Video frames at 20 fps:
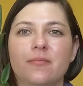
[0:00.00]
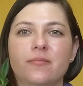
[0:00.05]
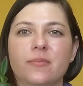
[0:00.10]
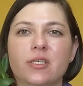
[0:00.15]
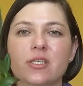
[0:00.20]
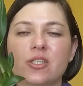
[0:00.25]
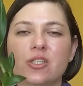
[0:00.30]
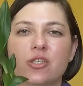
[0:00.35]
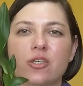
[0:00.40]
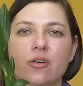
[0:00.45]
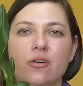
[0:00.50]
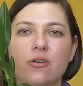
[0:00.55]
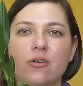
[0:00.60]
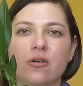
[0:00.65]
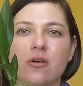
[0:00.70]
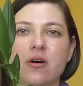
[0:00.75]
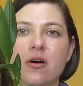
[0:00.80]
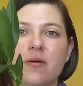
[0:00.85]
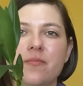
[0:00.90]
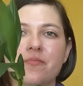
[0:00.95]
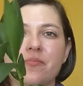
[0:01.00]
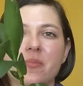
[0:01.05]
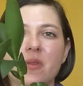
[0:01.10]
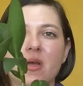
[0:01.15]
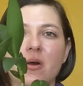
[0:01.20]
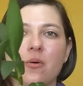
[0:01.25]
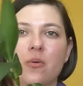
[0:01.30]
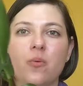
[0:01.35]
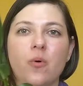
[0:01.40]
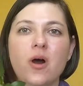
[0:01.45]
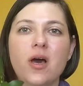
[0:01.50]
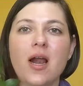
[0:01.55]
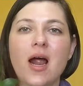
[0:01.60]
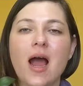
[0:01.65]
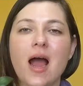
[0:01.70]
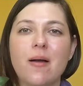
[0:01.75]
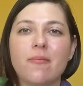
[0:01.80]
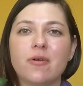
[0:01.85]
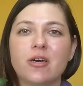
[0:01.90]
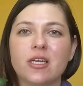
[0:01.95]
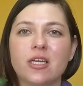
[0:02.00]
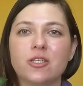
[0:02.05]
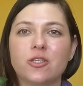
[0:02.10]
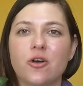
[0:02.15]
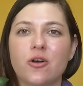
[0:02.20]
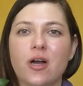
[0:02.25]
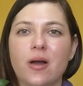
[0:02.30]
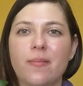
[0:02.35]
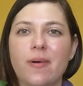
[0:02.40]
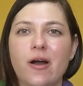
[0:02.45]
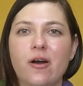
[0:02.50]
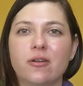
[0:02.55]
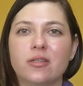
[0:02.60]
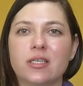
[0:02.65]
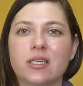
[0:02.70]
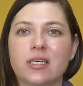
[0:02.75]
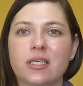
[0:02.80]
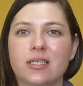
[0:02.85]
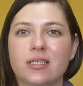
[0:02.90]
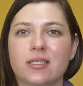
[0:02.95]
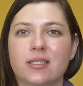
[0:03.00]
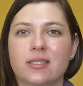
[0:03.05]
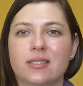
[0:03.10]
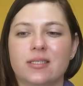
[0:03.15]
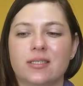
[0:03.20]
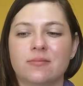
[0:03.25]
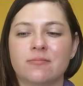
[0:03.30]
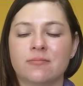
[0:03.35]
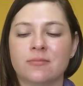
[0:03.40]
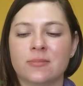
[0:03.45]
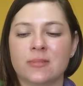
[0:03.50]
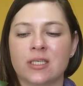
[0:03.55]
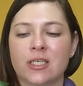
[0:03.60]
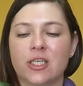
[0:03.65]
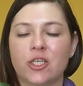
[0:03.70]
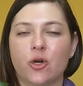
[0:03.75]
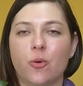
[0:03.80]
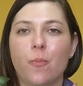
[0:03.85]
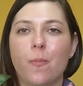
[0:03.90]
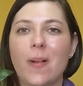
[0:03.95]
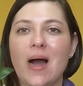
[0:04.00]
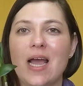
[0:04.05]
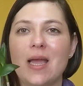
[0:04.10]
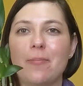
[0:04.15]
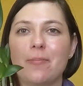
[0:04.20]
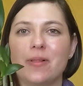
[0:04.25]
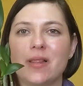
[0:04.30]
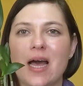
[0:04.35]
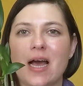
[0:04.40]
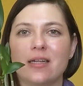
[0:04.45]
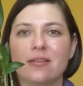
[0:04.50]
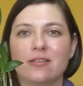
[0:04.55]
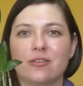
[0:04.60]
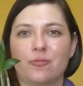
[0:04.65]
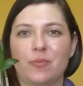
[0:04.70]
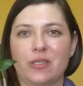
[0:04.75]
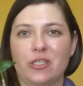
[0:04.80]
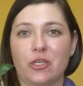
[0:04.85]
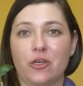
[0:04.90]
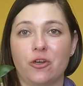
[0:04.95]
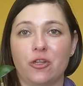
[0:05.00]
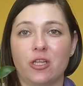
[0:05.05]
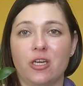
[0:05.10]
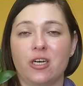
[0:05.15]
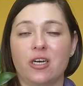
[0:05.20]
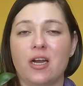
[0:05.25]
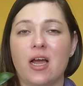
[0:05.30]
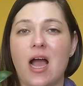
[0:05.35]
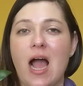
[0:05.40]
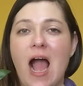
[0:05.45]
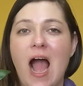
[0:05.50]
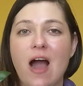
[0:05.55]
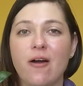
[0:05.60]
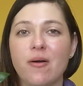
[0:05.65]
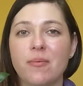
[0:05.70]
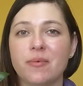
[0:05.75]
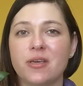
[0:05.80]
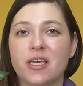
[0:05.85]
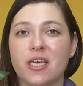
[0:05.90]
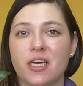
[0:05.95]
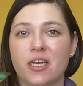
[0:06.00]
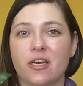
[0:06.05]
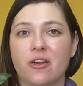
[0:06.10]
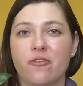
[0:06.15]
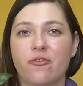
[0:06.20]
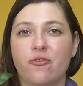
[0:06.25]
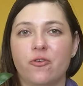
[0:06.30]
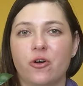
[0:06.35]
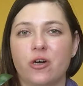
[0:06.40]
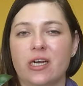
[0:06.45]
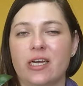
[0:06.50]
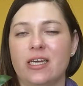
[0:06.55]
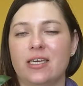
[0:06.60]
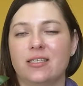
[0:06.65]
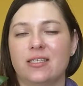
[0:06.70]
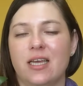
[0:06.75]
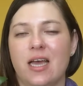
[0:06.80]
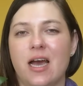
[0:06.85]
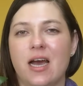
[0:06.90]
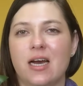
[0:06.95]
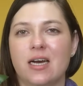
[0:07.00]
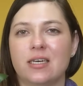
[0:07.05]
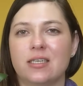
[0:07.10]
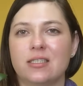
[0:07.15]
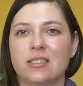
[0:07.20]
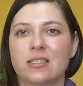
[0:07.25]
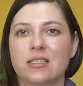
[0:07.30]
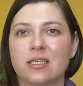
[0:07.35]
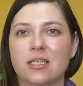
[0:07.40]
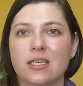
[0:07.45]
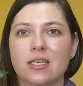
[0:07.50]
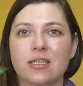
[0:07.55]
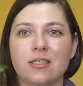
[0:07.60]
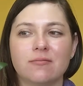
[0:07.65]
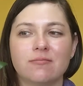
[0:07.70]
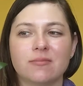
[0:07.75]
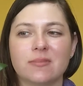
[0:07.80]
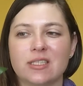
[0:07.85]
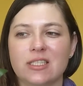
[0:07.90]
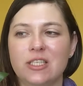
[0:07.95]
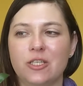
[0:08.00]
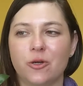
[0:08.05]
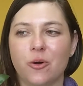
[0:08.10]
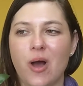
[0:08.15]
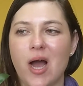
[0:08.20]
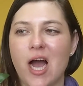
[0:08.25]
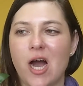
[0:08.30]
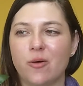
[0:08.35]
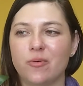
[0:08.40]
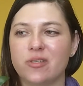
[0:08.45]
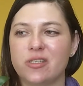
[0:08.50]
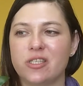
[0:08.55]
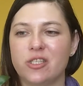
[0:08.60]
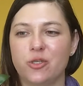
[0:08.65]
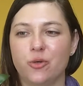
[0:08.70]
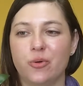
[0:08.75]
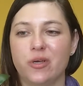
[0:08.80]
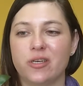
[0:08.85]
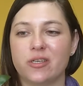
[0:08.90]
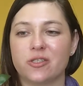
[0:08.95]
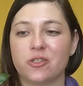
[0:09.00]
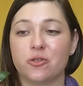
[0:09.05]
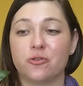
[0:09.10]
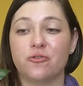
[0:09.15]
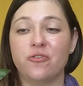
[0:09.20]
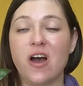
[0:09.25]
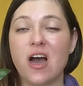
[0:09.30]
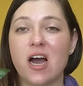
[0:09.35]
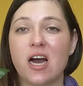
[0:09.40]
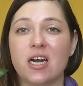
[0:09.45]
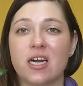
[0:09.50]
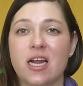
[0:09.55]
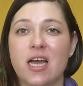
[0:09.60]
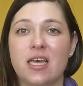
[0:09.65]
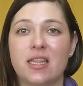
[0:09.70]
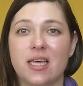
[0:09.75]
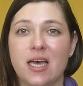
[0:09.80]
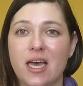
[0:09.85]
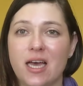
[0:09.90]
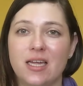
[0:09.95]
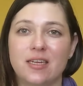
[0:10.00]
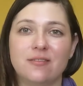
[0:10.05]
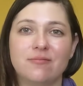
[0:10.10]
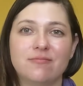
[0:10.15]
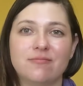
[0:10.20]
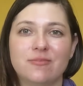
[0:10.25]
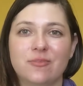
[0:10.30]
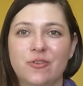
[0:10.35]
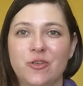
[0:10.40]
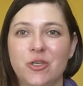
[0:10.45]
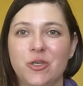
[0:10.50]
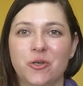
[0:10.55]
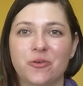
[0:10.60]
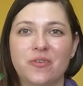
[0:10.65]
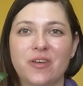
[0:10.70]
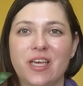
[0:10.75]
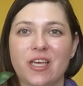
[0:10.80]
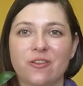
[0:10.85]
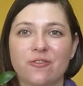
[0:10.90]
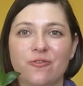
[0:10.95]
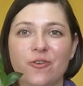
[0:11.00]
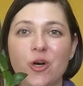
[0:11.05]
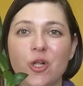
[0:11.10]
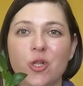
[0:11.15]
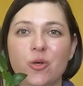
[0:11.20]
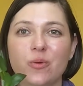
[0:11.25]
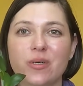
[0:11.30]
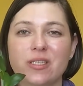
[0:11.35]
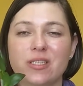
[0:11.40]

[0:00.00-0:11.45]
So what I'm gonna talk about is my plant in particular, how I'm caring for it, and how it's doing so far, and then we can follow it